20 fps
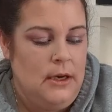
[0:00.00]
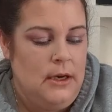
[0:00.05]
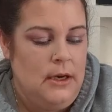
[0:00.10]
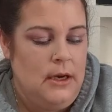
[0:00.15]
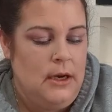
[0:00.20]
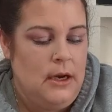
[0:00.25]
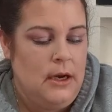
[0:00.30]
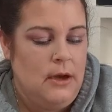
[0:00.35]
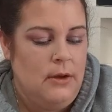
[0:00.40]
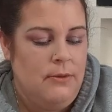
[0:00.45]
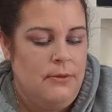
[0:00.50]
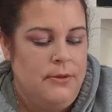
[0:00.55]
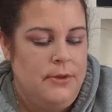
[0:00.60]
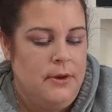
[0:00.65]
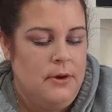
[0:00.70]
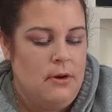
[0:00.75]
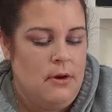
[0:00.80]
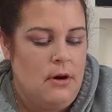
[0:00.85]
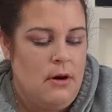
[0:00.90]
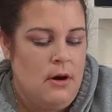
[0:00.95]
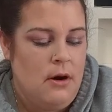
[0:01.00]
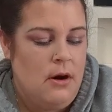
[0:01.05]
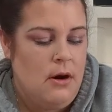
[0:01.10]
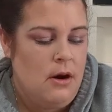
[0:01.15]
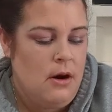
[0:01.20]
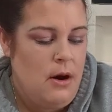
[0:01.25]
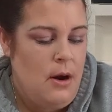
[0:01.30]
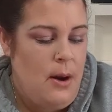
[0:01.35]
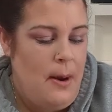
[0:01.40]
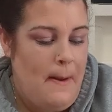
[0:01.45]
Now, there
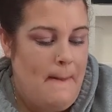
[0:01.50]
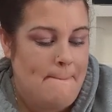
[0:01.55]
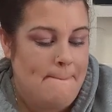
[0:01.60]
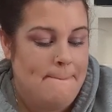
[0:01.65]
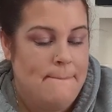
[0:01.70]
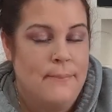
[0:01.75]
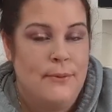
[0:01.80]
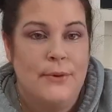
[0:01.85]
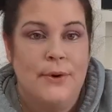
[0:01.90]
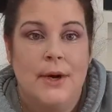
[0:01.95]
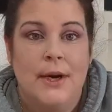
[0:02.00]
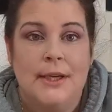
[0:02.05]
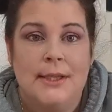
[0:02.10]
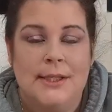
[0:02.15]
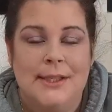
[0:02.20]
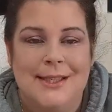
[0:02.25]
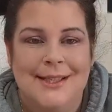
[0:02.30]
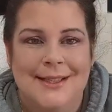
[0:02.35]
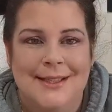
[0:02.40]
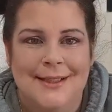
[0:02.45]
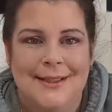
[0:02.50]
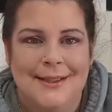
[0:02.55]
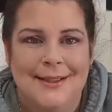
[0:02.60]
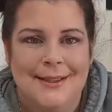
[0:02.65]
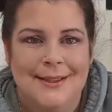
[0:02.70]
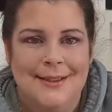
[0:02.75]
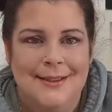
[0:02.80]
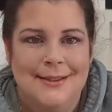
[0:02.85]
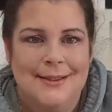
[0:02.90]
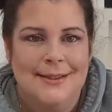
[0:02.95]
are
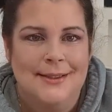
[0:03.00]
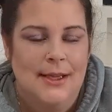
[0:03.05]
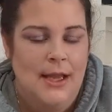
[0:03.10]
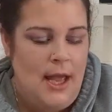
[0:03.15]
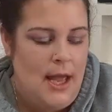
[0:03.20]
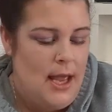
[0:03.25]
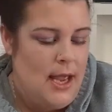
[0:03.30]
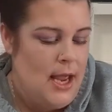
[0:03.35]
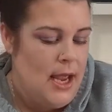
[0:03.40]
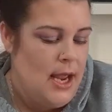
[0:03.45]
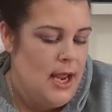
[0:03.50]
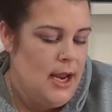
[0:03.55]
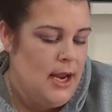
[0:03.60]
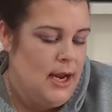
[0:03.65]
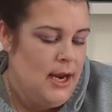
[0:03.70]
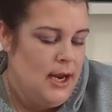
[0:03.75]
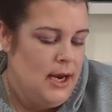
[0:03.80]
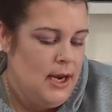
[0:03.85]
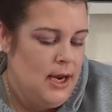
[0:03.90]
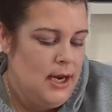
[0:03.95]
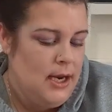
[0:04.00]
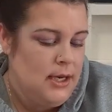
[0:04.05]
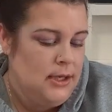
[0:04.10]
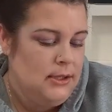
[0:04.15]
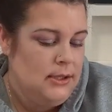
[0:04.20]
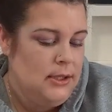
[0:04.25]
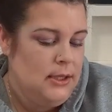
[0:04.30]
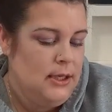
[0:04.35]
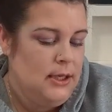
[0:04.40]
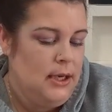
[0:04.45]
brushes.
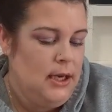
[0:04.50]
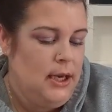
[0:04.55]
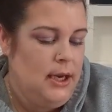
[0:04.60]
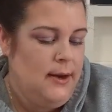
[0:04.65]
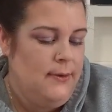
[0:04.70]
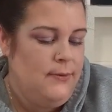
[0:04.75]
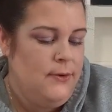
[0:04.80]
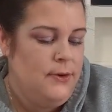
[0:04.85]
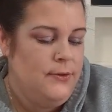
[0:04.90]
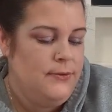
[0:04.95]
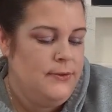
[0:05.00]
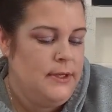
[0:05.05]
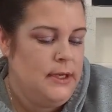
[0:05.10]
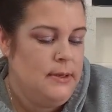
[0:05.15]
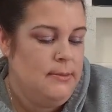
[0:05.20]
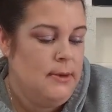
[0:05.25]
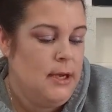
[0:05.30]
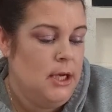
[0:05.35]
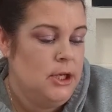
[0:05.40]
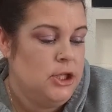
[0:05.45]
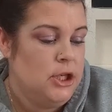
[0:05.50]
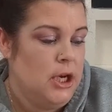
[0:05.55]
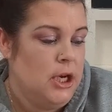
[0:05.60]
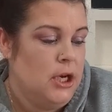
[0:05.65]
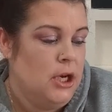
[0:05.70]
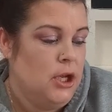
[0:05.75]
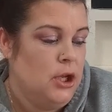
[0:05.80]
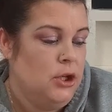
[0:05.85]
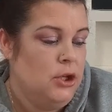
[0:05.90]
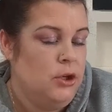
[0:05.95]
And if you've seen my
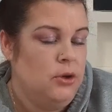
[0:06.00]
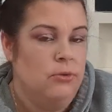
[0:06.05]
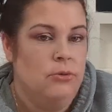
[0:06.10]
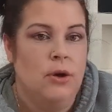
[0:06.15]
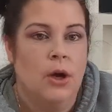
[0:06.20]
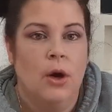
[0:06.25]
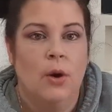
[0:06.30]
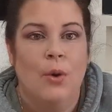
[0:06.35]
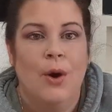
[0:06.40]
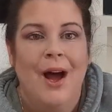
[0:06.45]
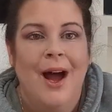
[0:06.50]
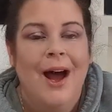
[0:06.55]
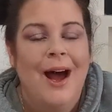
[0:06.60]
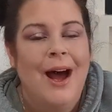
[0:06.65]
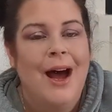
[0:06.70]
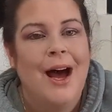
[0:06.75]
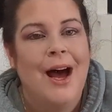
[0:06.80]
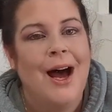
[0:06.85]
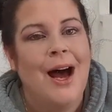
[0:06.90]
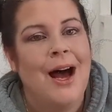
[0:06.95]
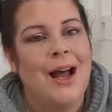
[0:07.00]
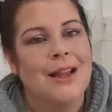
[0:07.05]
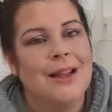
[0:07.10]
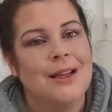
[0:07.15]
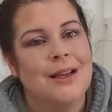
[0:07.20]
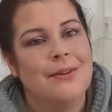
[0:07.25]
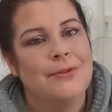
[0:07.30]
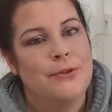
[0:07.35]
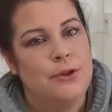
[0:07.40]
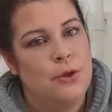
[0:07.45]
channel, you know I
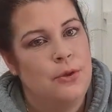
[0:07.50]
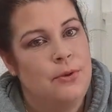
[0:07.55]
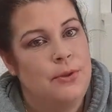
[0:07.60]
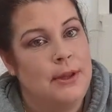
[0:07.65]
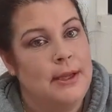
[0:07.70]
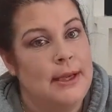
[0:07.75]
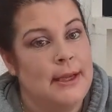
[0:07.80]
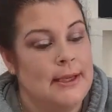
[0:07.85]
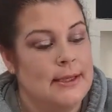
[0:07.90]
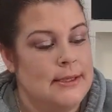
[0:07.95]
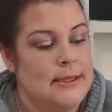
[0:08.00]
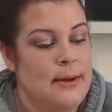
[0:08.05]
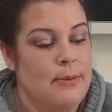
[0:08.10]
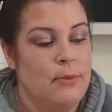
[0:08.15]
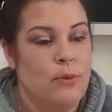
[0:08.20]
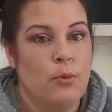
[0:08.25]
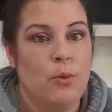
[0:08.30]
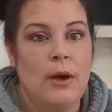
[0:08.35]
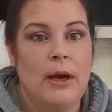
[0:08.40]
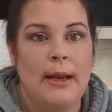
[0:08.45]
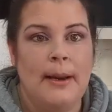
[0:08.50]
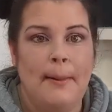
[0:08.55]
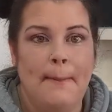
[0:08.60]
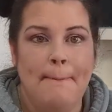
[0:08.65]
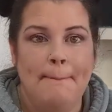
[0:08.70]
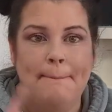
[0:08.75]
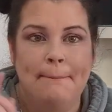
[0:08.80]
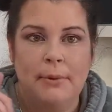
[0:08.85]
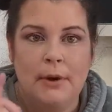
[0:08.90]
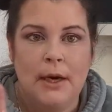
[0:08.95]
love 2 things. Number 1,
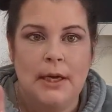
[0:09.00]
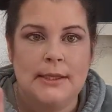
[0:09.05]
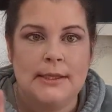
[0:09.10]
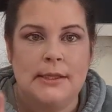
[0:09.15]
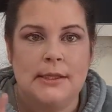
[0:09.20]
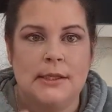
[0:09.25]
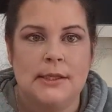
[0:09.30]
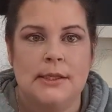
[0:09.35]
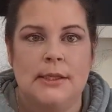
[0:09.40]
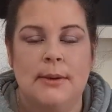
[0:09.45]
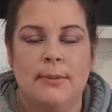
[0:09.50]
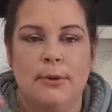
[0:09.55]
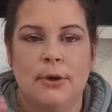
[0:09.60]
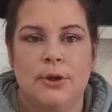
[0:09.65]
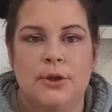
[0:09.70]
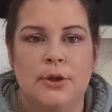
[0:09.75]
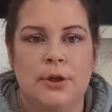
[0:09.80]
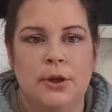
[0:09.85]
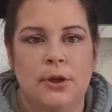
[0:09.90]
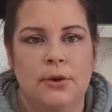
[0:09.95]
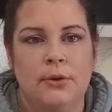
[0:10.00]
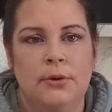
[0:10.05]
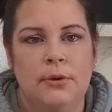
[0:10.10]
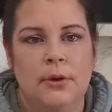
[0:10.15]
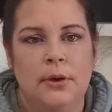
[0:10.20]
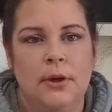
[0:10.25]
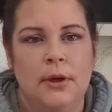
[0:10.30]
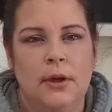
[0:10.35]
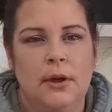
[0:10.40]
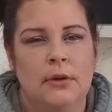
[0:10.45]
brushes. Number 2,
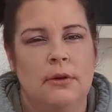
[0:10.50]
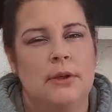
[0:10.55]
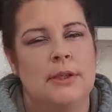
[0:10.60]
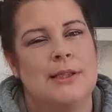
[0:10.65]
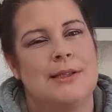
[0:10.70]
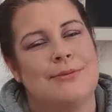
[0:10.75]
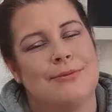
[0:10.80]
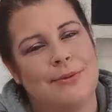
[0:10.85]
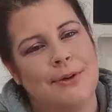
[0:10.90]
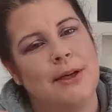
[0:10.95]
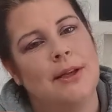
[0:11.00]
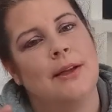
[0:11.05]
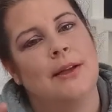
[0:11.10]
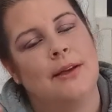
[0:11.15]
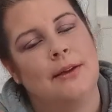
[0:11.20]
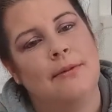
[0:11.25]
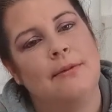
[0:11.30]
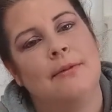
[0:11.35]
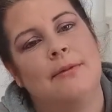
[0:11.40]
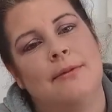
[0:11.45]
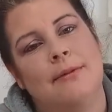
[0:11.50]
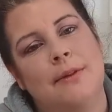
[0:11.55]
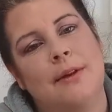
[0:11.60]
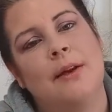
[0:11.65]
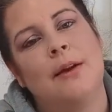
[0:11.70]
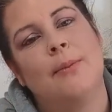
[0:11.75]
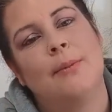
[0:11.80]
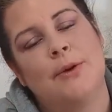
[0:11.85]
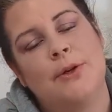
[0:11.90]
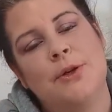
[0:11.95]
which is really,
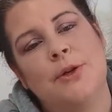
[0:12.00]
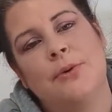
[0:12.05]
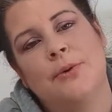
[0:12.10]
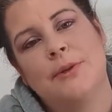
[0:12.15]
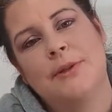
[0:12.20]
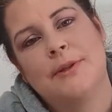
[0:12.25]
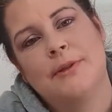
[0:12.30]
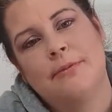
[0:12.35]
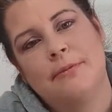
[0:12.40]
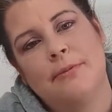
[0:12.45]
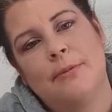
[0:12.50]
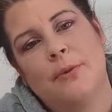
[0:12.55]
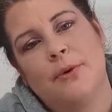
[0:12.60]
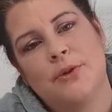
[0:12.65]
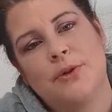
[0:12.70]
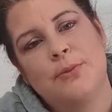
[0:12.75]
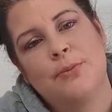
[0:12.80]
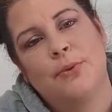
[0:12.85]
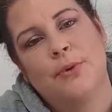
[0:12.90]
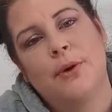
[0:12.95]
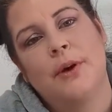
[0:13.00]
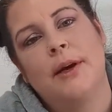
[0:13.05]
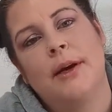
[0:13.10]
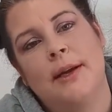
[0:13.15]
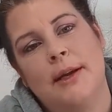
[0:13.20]
number 2 is the most important.